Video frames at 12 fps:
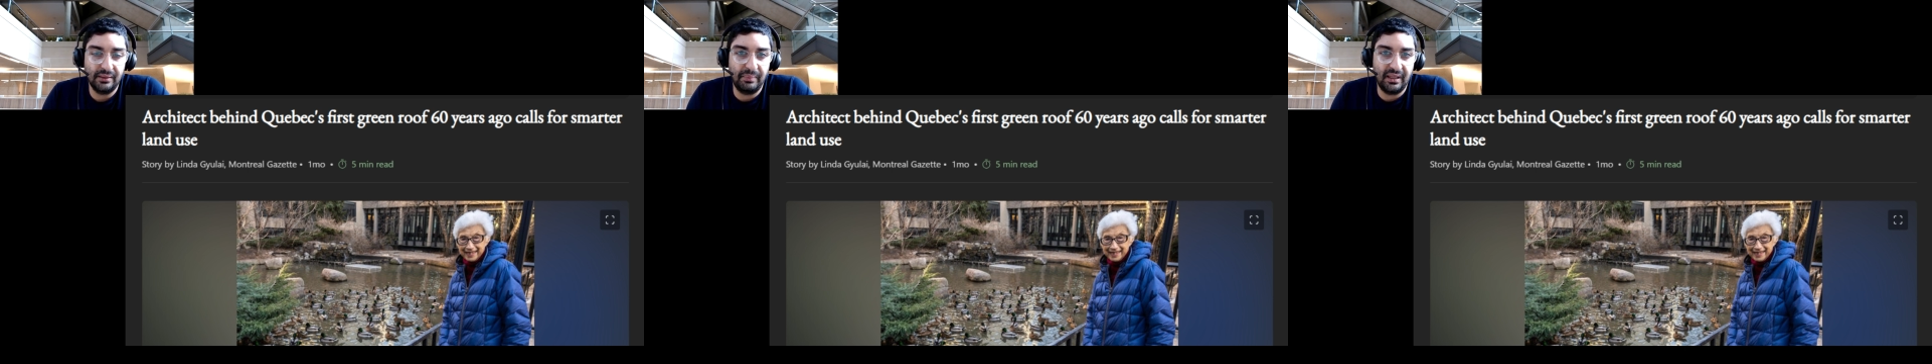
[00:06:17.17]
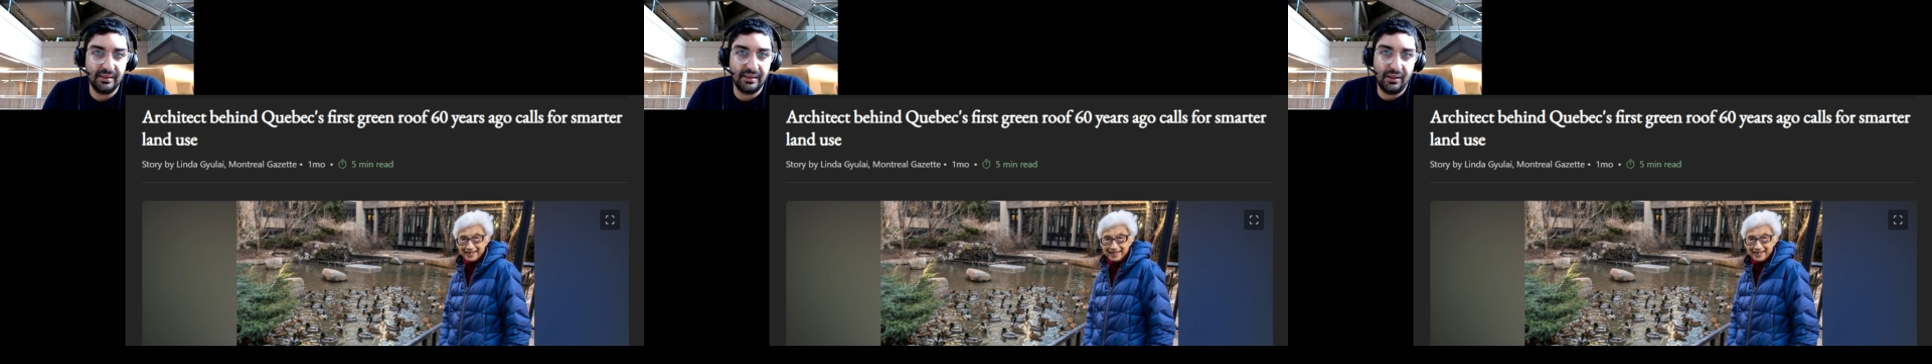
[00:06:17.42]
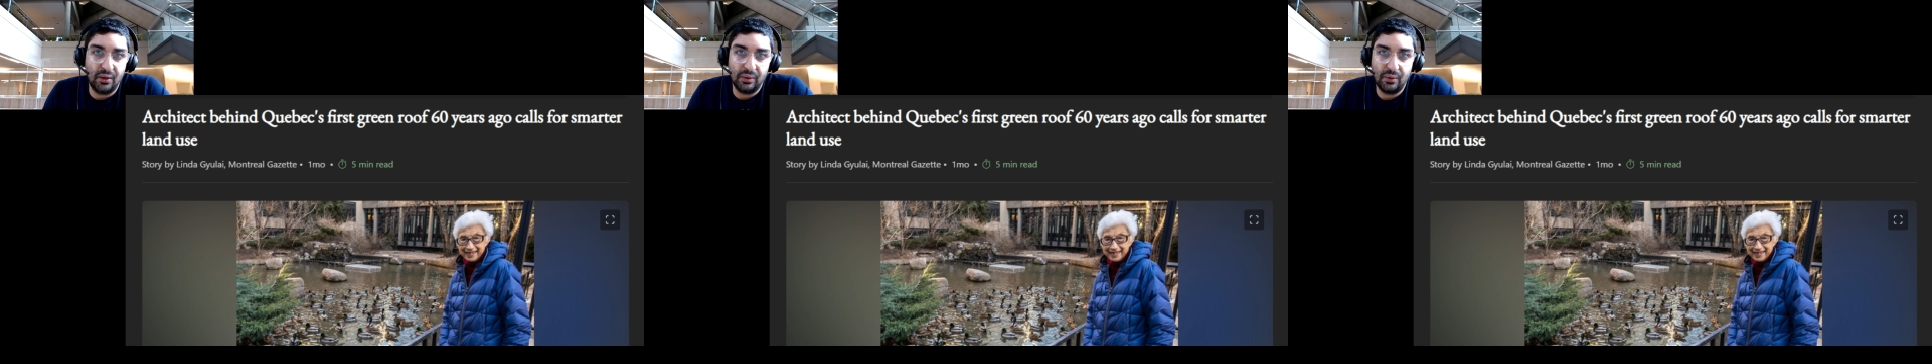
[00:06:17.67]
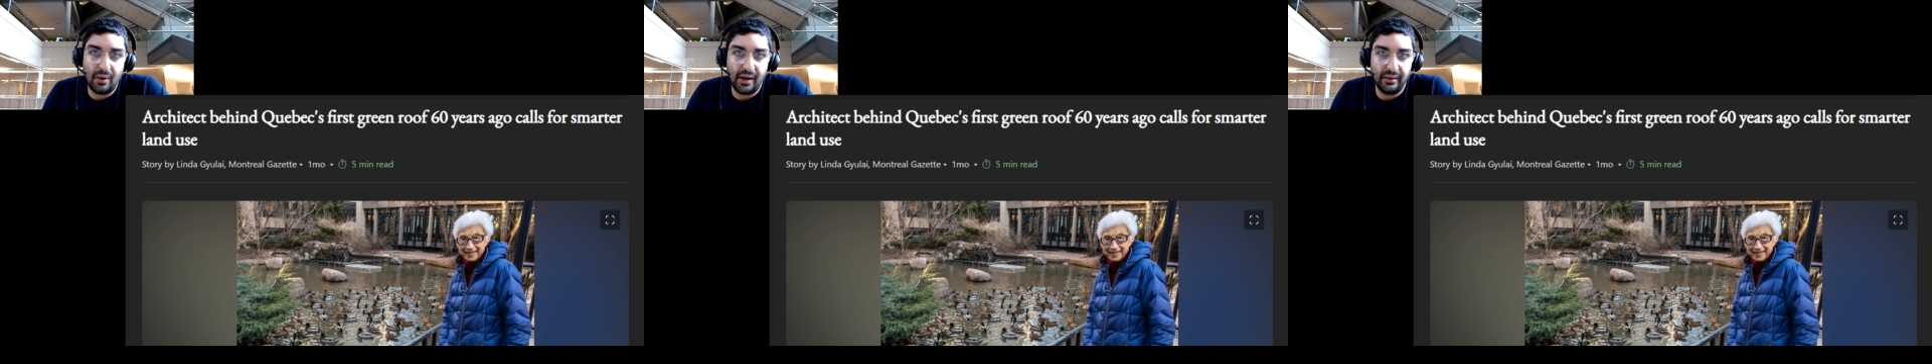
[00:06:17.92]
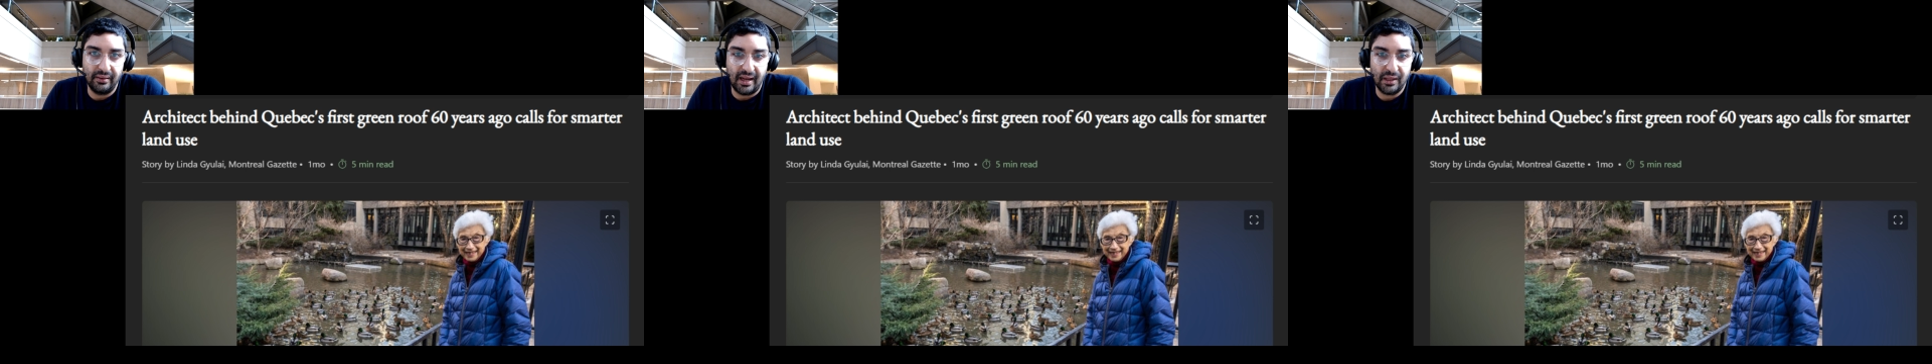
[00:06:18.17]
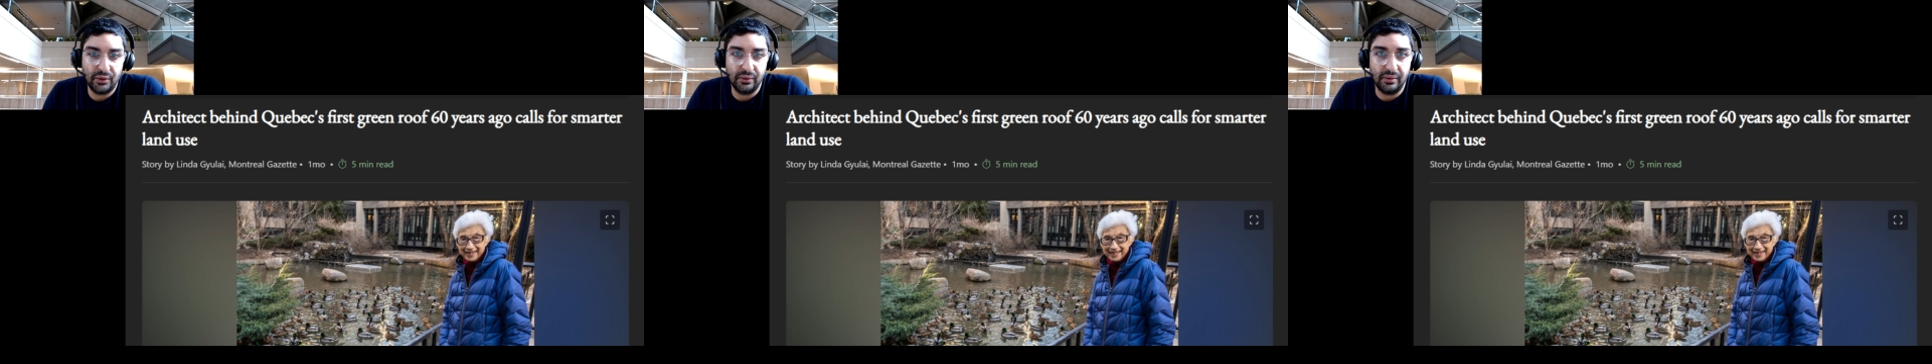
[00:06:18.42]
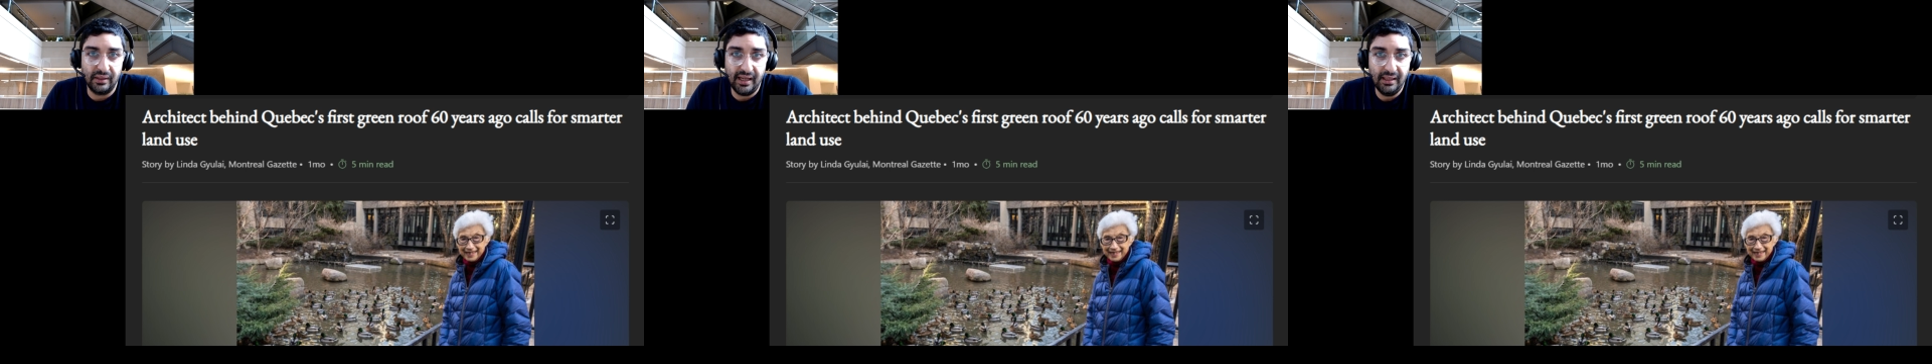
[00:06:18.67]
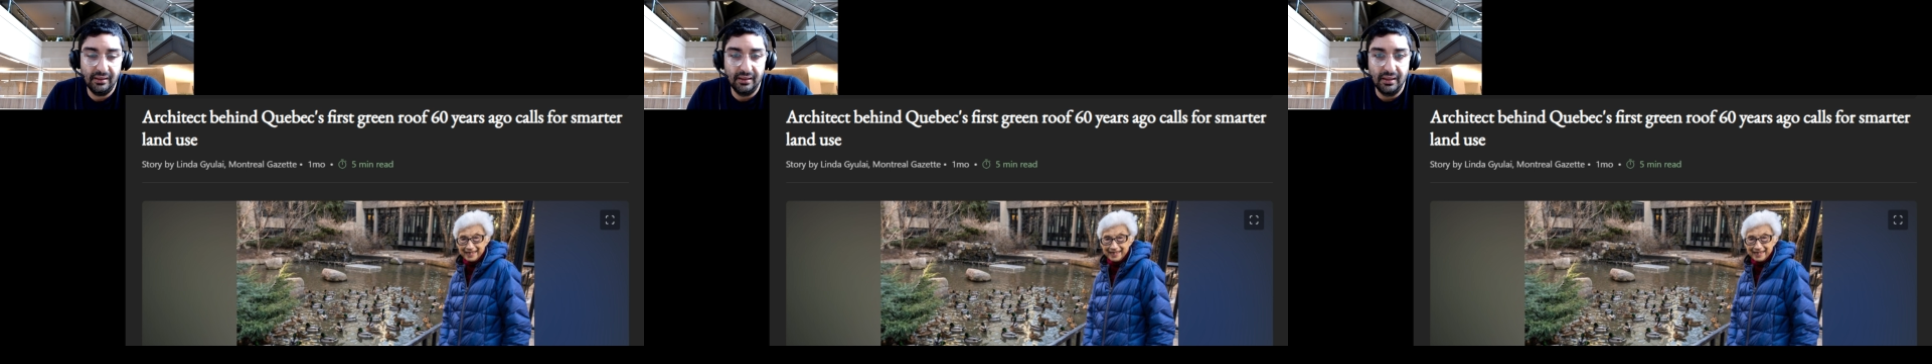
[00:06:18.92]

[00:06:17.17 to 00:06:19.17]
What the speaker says: because they don't require natural light.